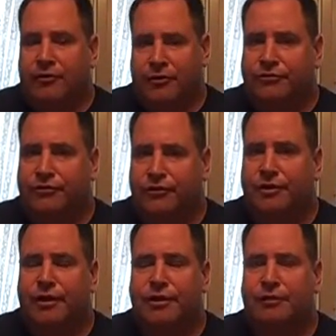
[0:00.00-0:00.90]
or a
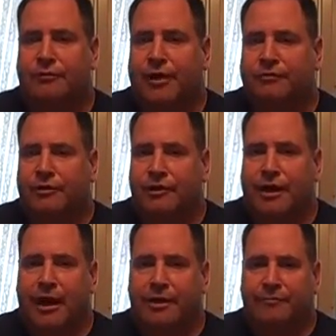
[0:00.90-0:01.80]
student. We have to
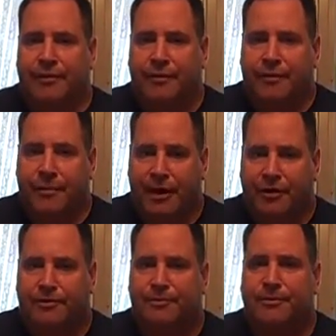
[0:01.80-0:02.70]
look at it from the
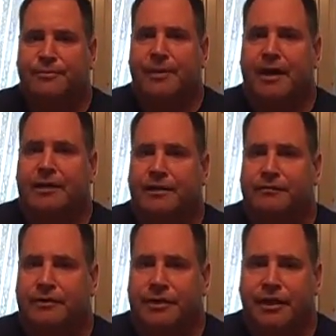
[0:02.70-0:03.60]
parent's
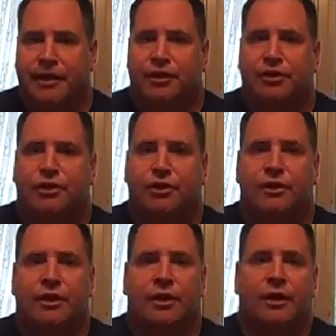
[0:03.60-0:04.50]
perspective, the
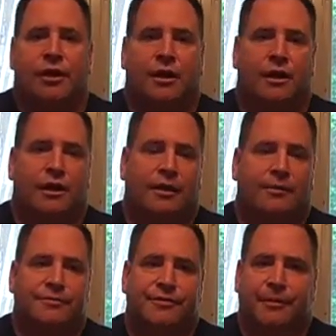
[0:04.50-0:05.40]
teacher.
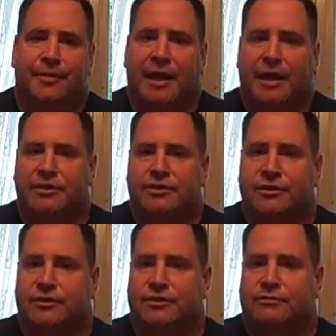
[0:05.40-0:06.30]
Some
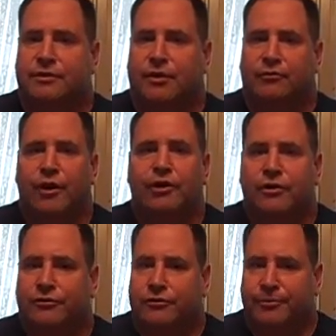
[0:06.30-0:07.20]
cases, what
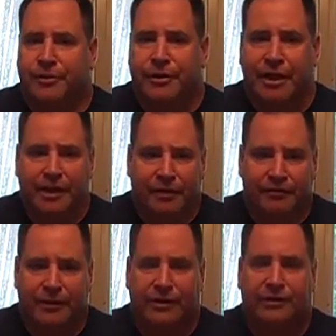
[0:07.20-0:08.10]
your
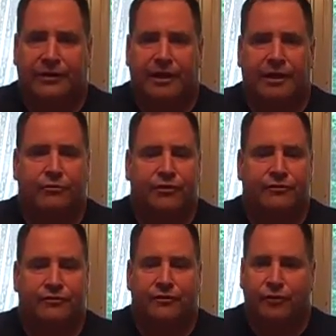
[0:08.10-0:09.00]
superintendent's going to think, what
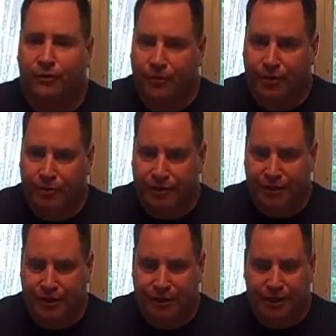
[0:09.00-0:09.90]
the school board's
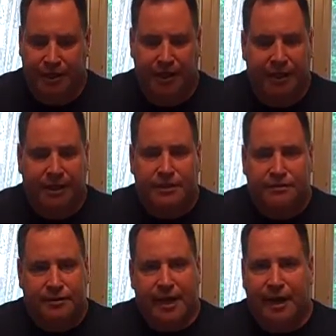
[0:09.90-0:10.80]
going to think.
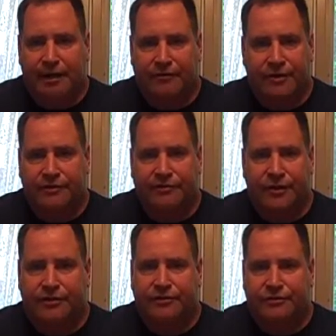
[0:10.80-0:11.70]
So not every
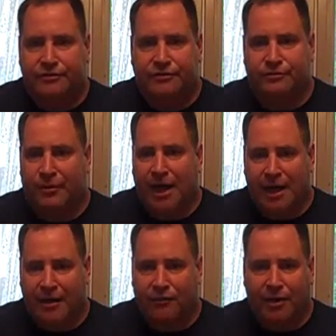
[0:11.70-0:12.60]
decision is just
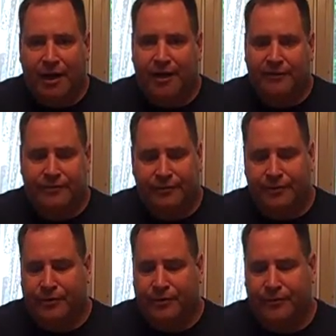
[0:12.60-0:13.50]
black and white. It's a
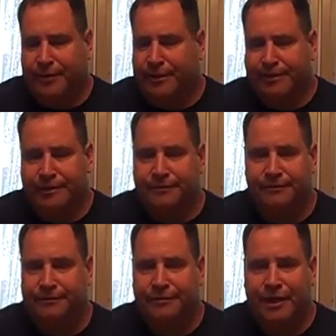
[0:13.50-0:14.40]
whole bunch
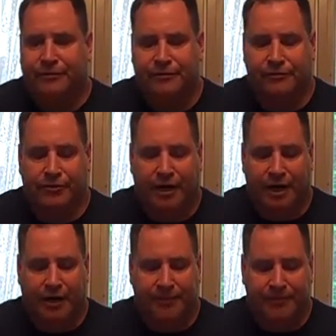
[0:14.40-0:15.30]
of shades of
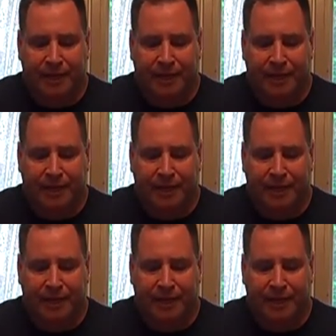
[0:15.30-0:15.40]
gray.